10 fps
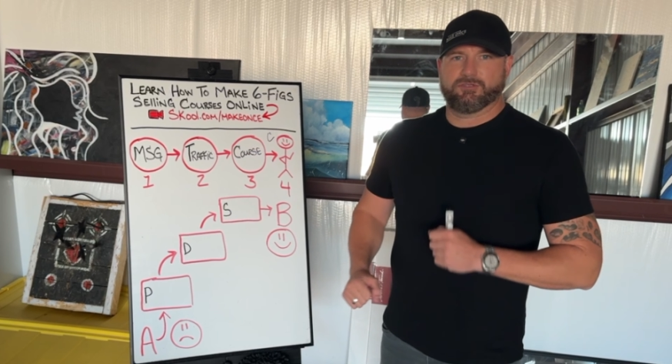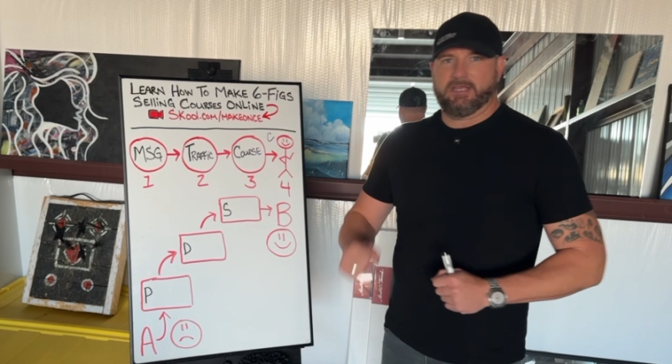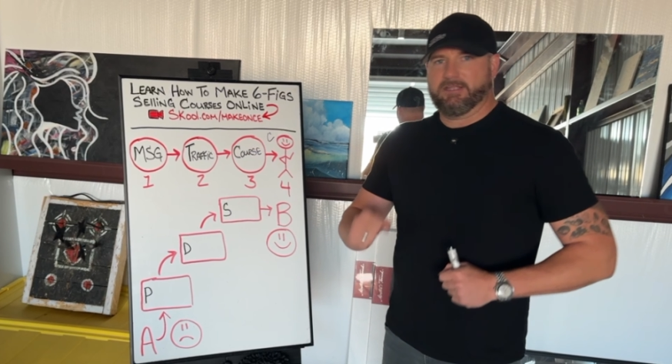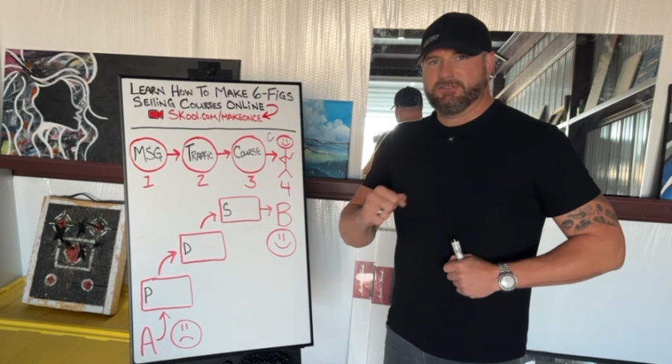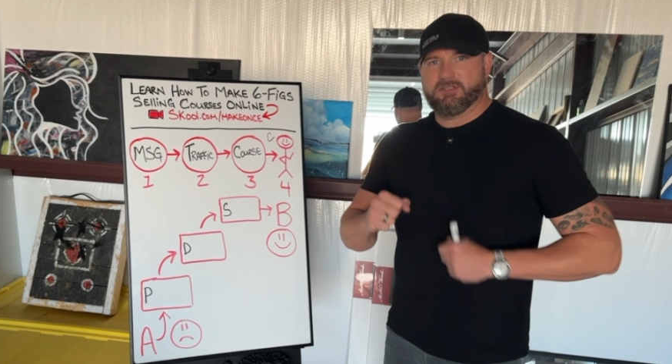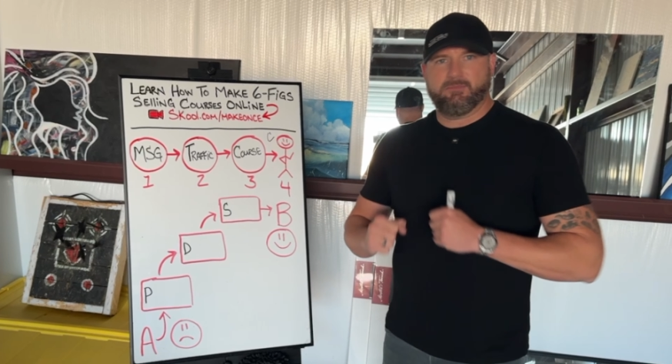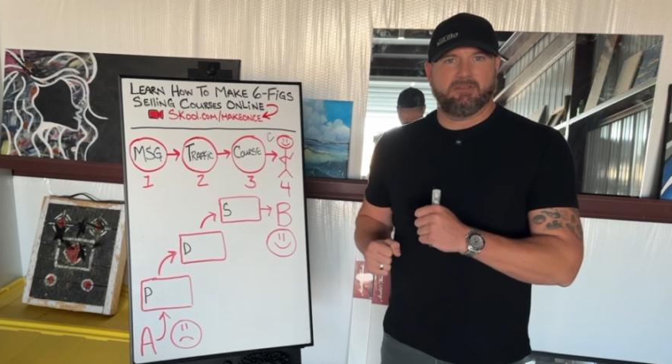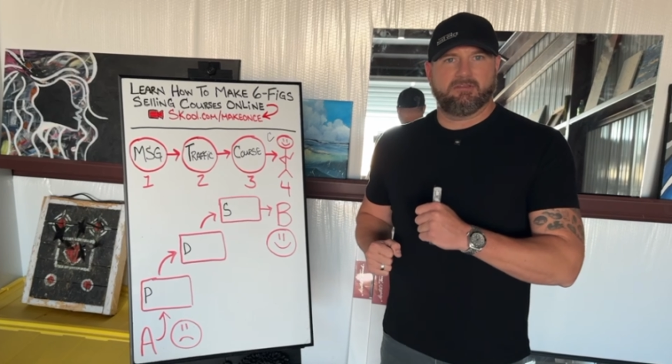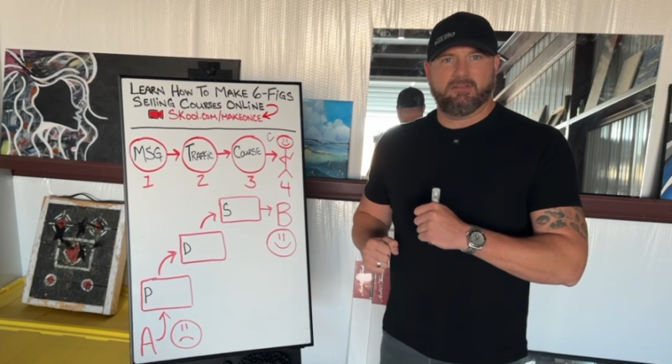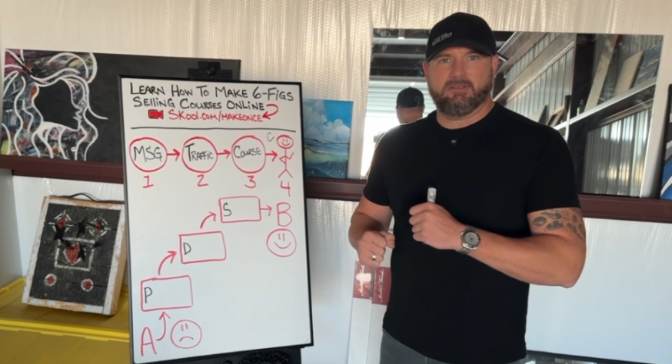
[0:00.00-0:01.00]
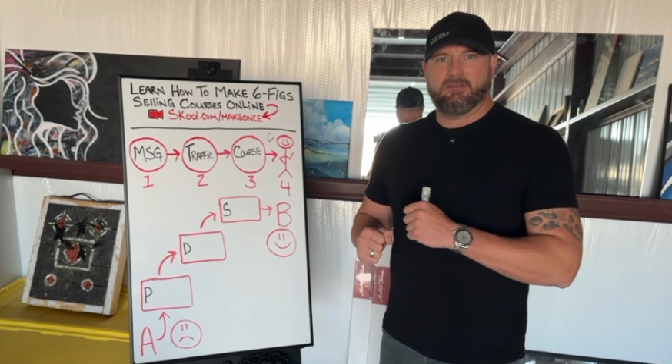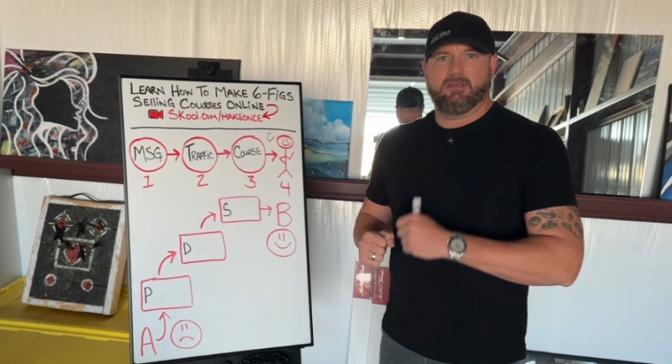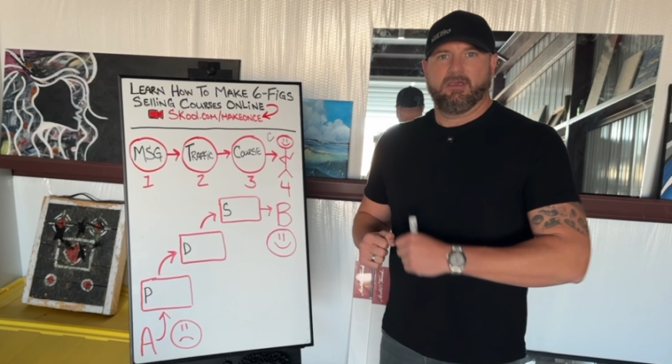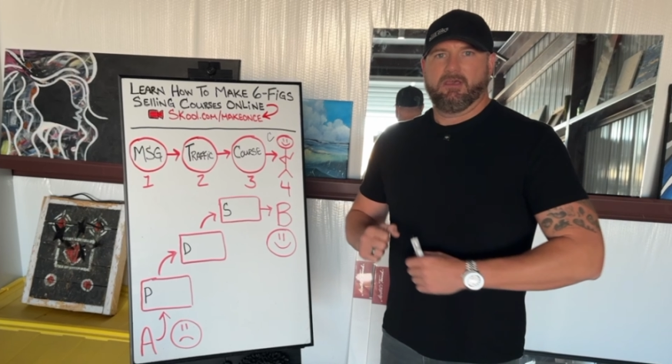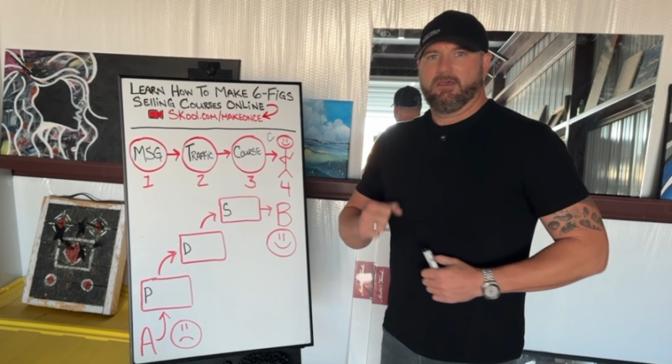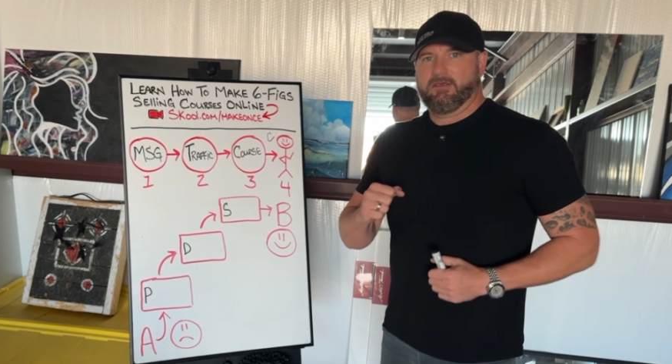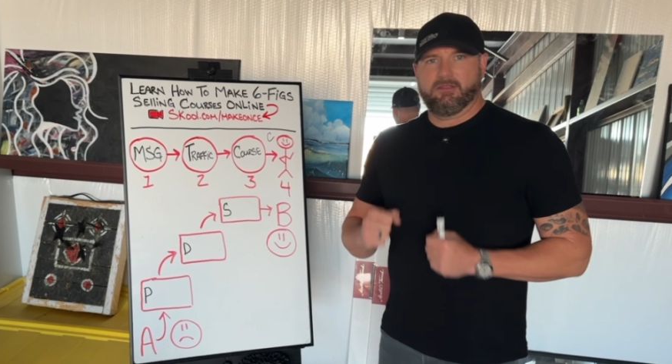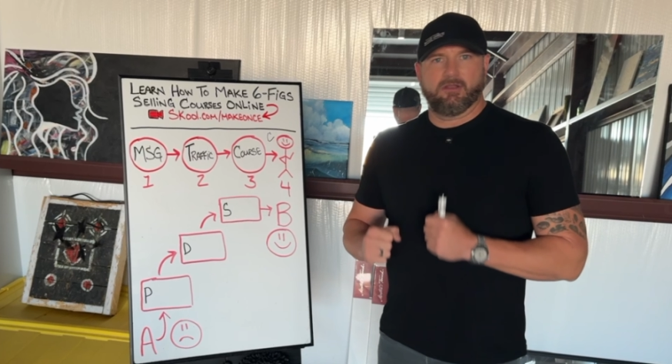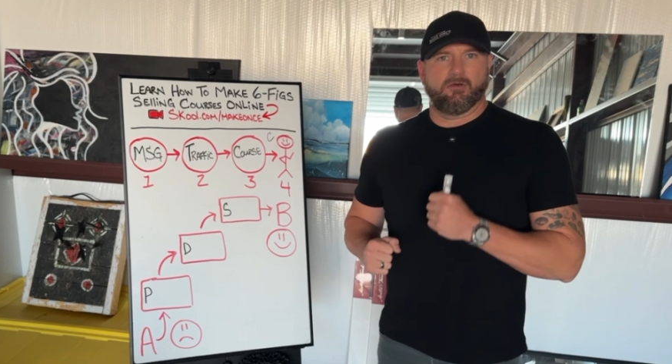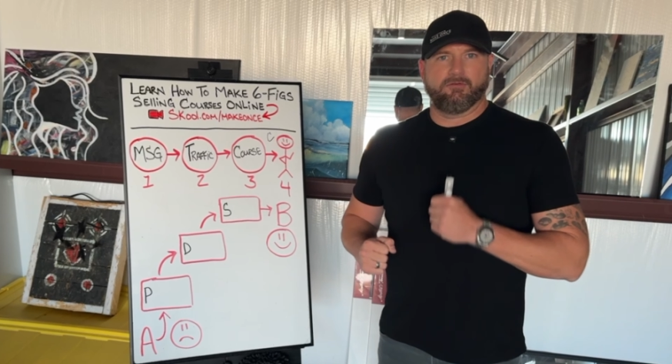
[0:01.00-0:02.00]
ChatGPT,
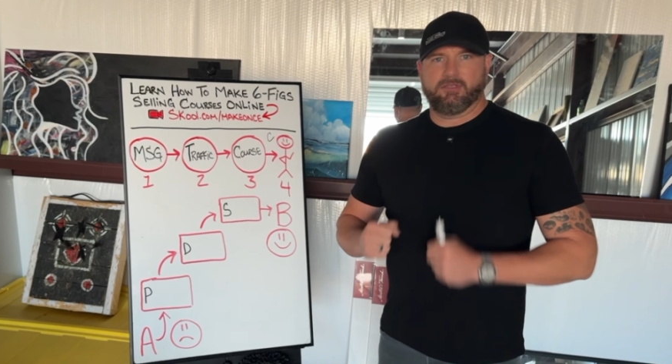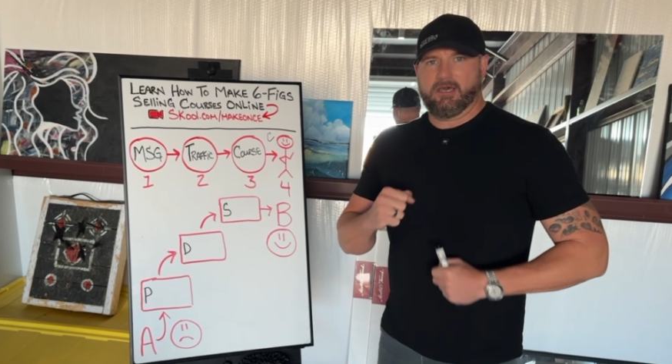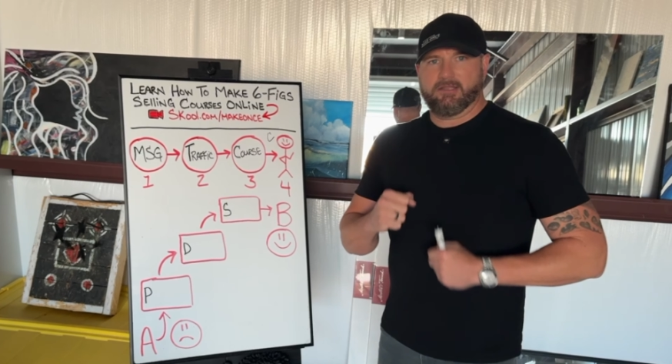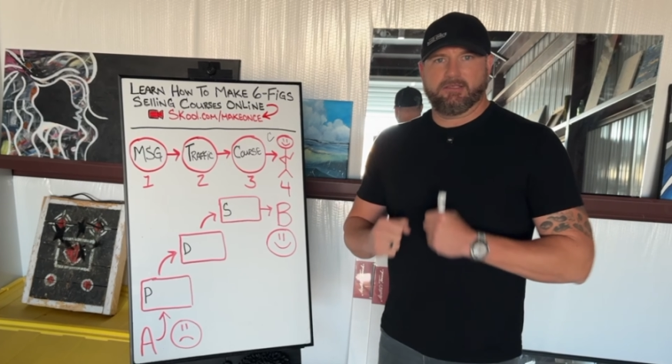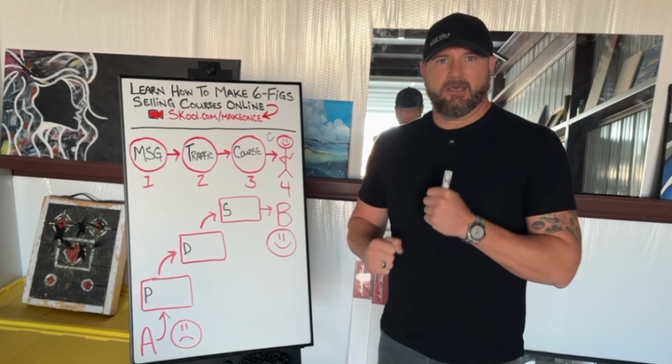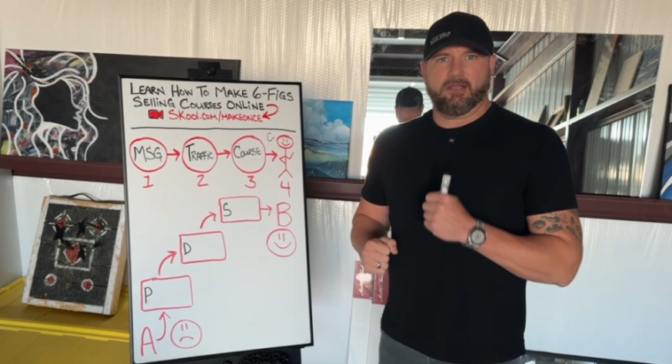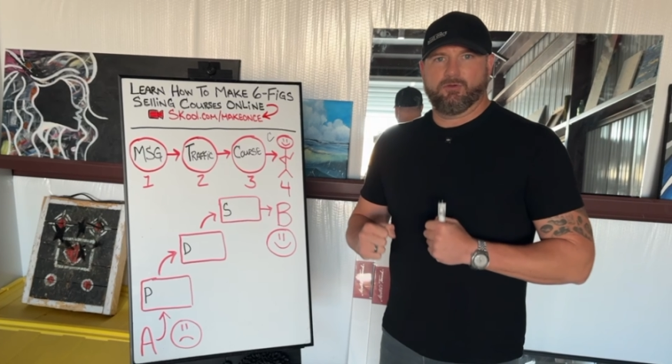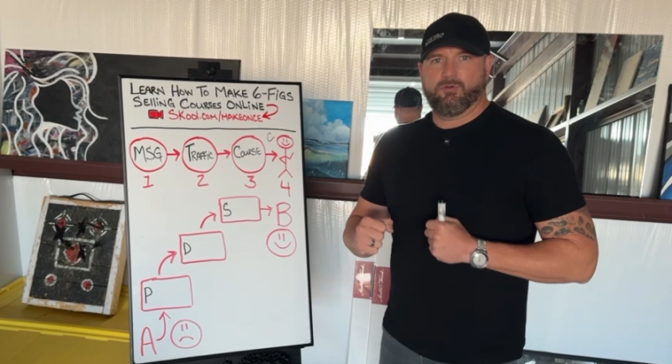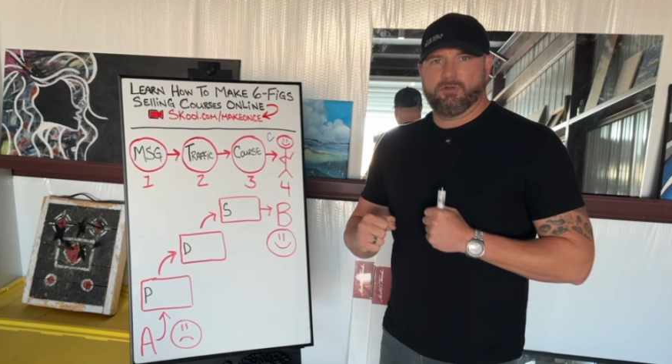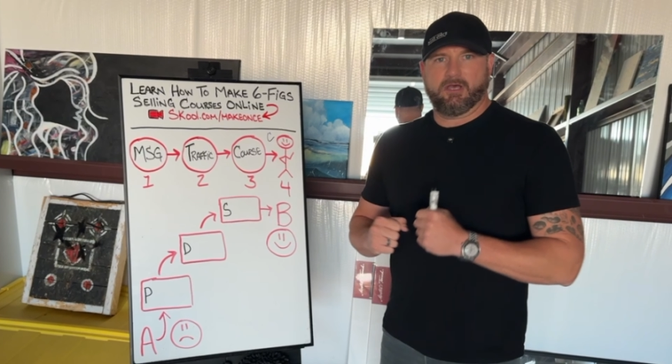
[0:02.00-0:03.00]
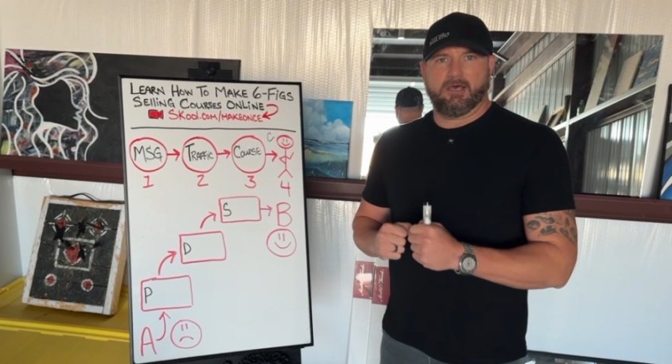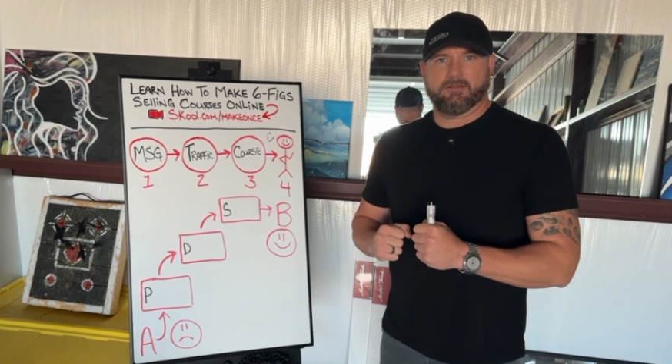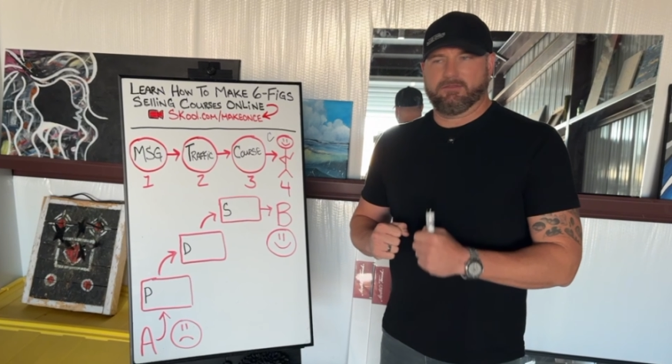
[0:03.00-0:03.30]
you know, yada yada hoota hada